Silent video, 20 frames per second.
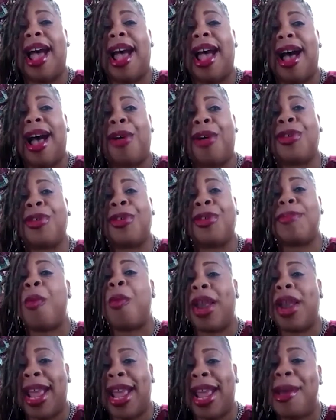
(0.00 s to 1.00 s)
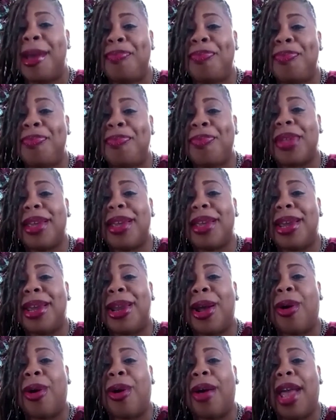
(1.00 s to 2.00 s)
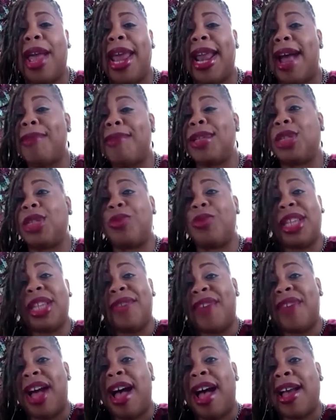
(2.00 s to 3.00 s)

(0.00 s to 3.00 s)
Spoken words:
by 1 a.m. And I was 25.